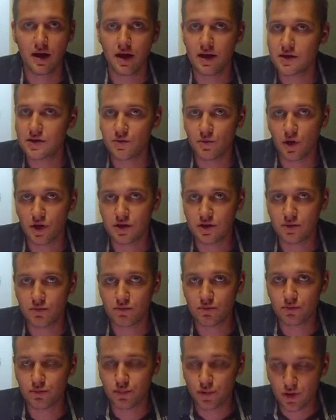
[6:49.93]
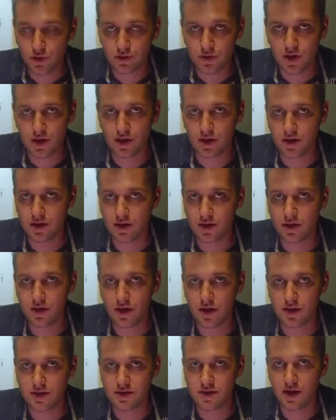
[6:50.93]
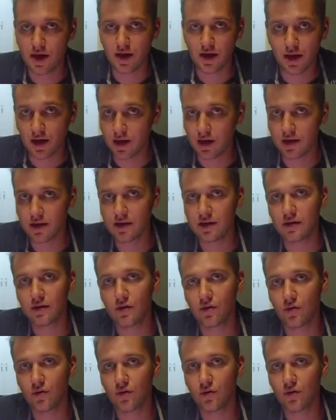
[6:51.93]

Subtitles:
as much protein as they need,